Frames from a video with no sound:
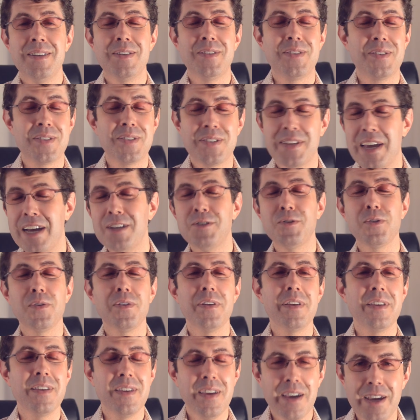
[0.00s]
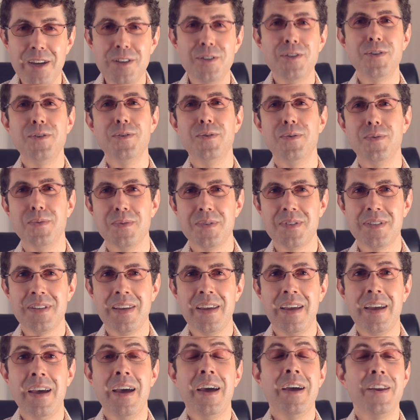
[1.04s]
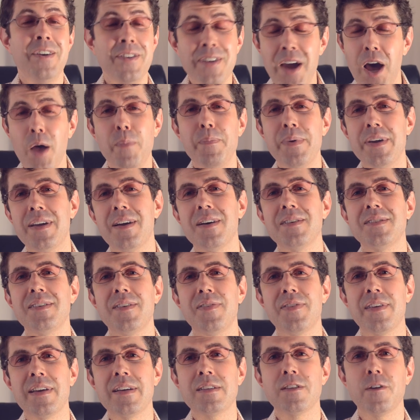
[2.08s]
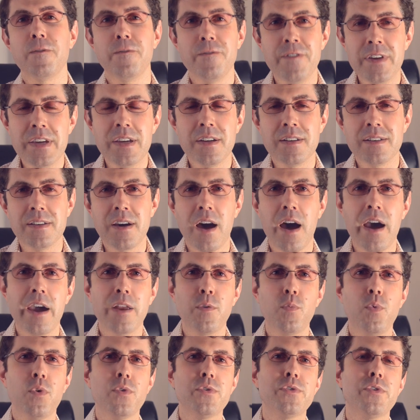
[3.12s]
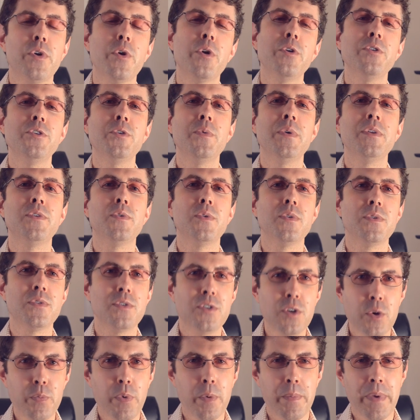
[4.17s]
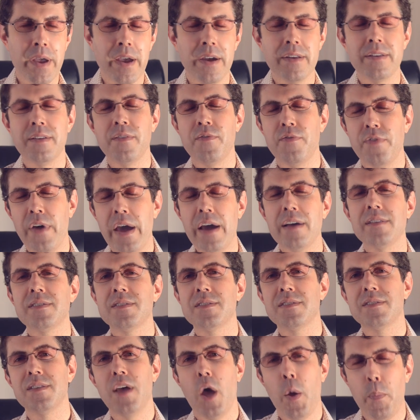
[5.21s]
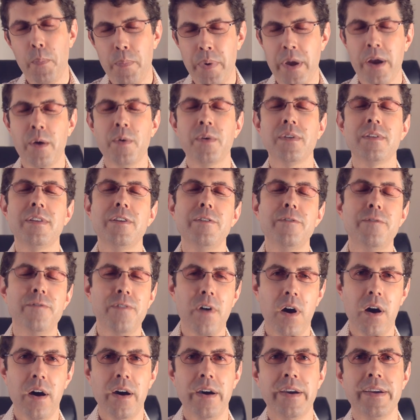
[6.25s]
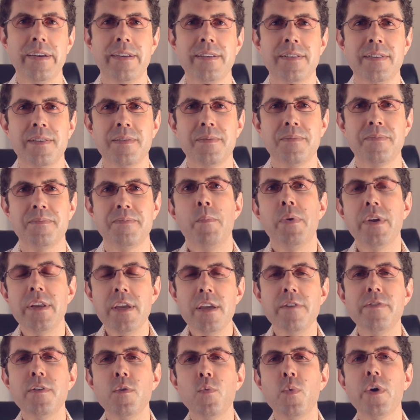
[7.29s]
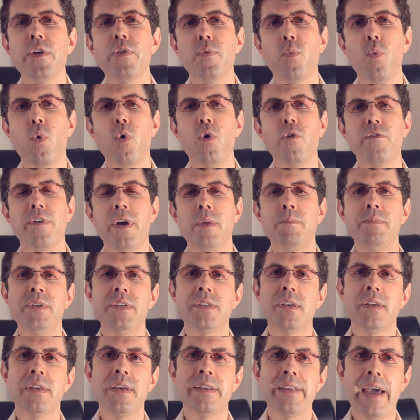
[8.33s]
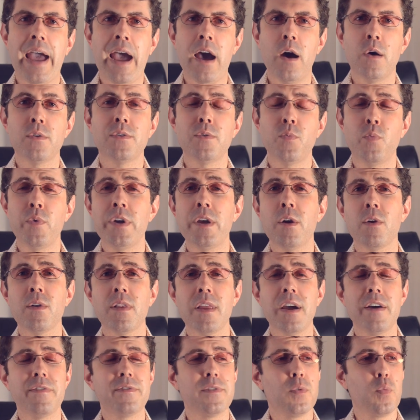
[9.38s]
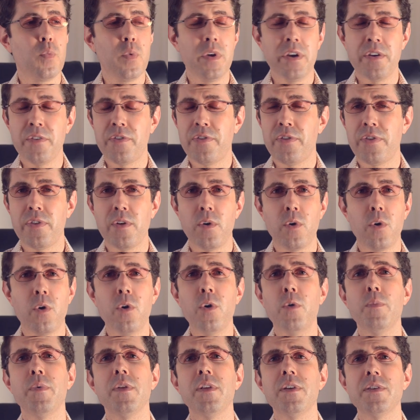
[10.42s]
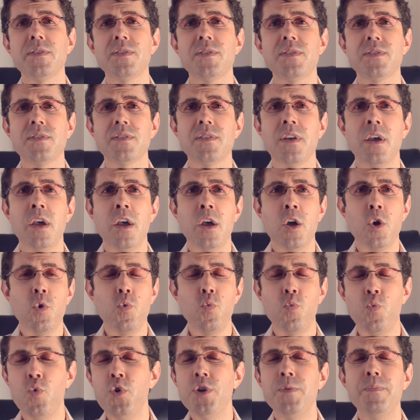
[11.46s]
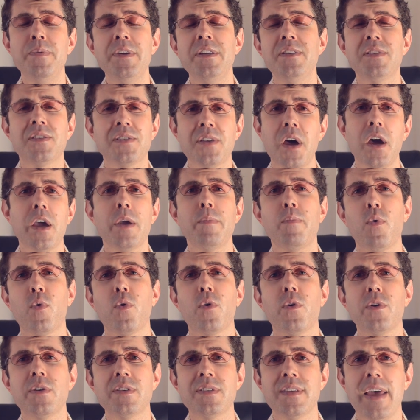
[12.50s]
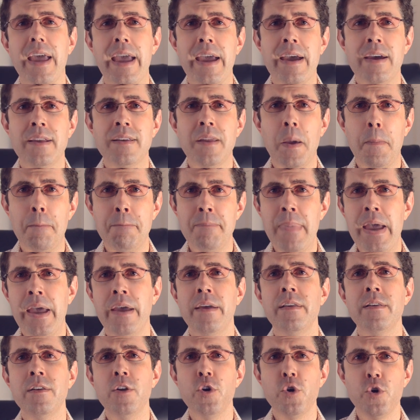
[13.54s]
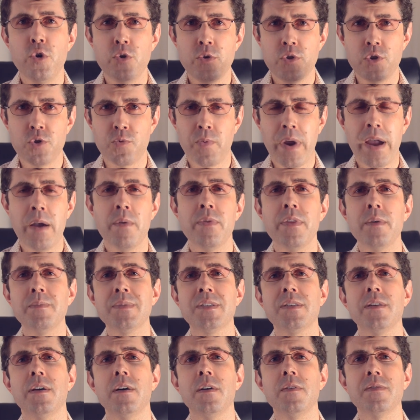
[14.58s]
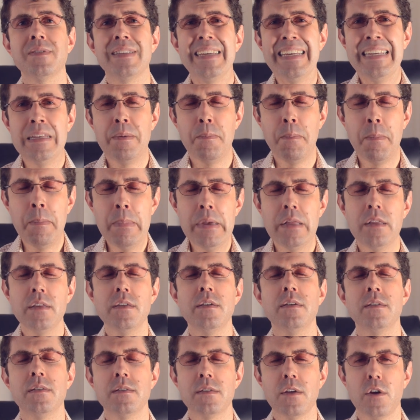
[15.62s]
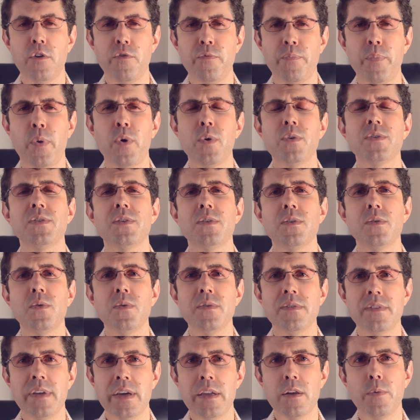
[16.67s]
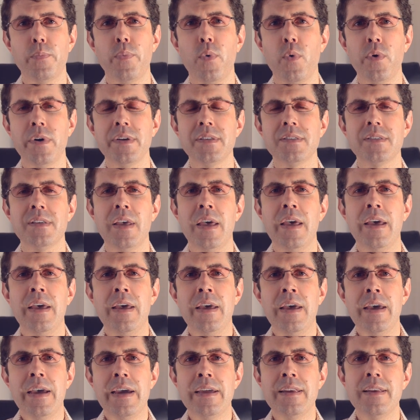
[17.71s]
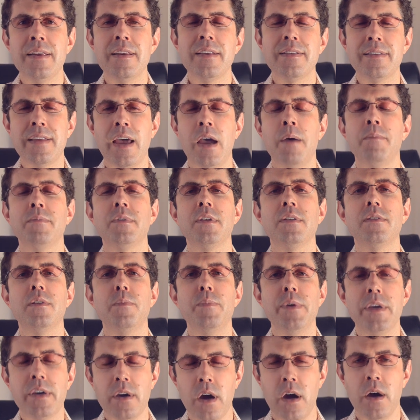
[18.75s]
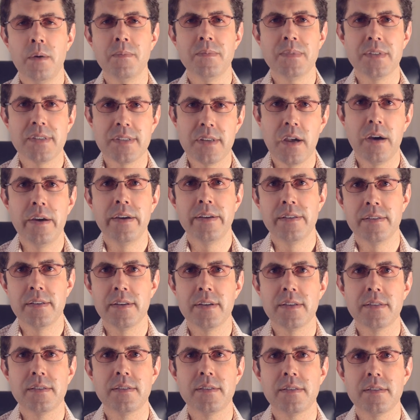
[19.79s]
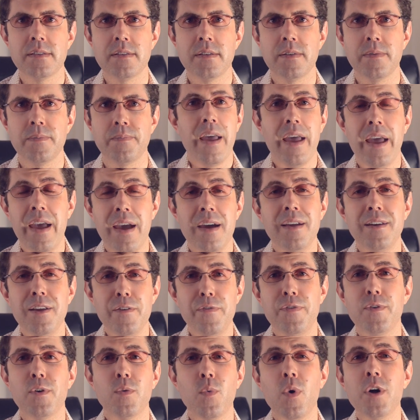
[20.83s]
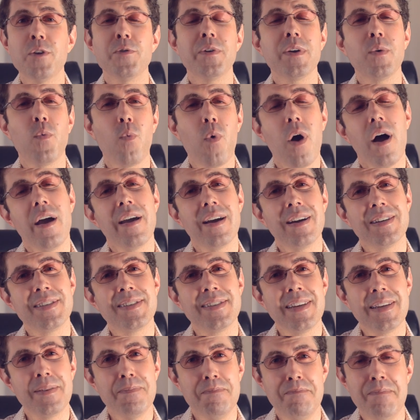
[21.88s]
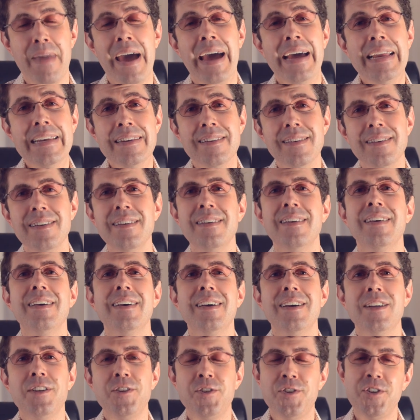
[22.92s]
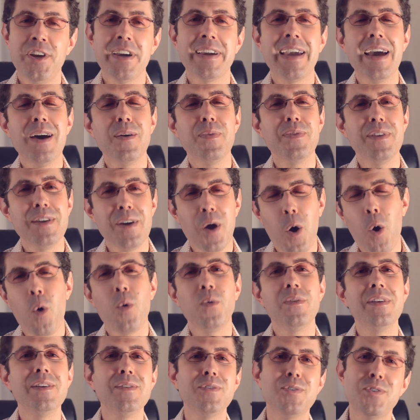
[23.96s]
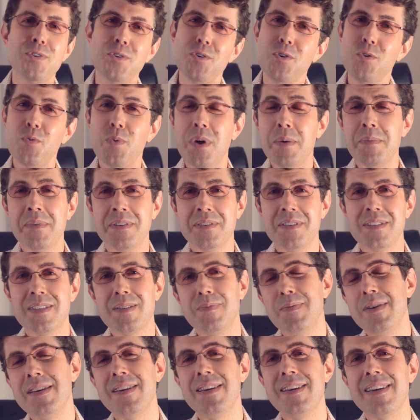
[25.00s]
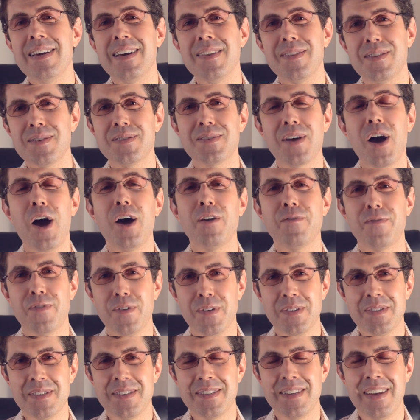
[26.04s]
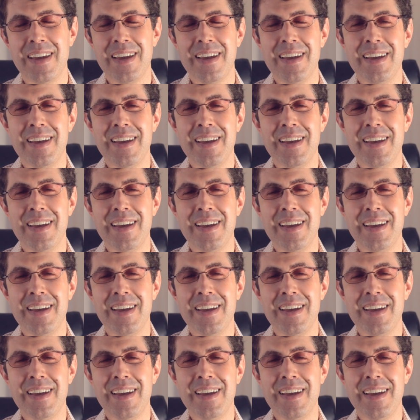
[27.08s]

Scheduling issues. Not because he thinks a vegan diet will turn you into a Superman. That's apparently fine. But even with Wolfe and Bissonnette out, we are left with herbalists, would-be cyborgs, and men who drown themselves in millions of personal data points in an attempt to become scientists. And if you're wondering why I said men, check out the only 2 women speaking at this conference.